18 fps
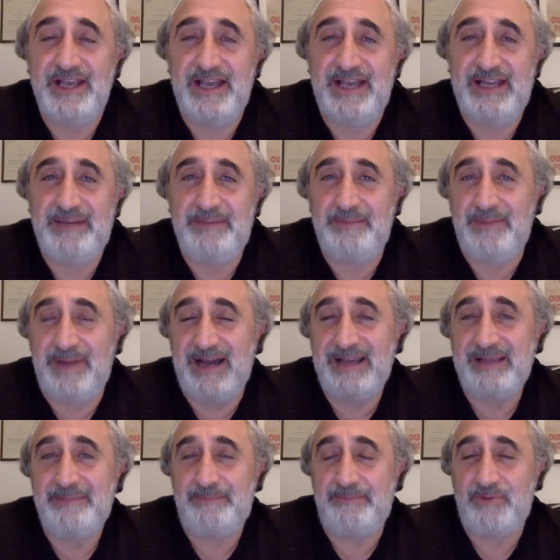And
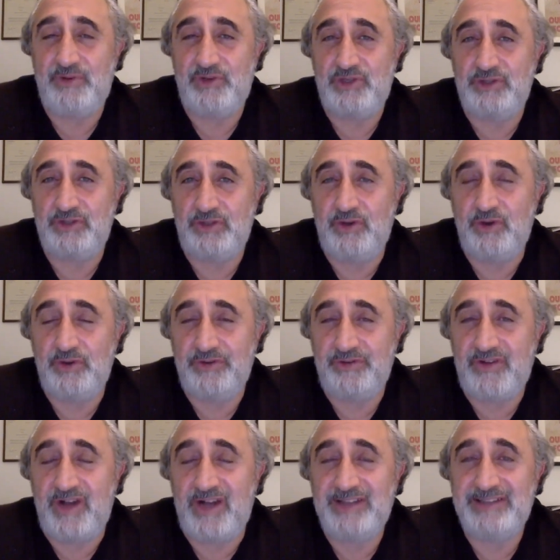my personal code
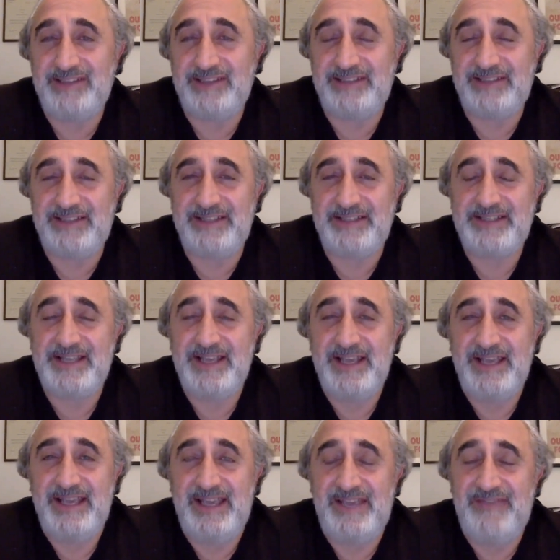of conduct is
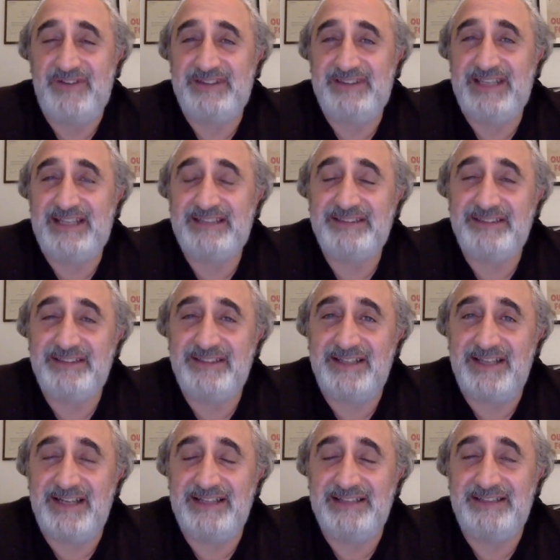if at the end of the
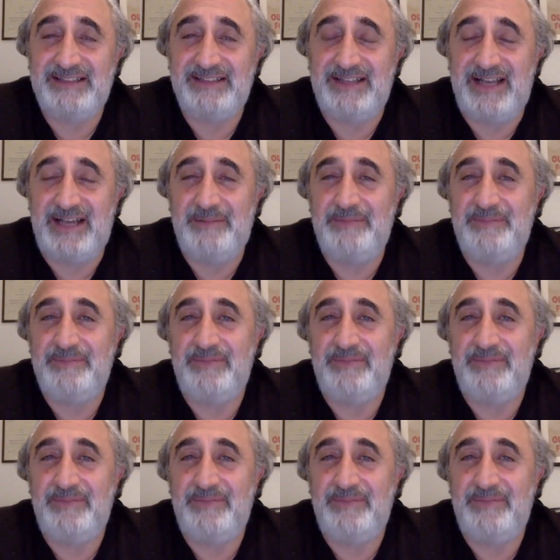night I'm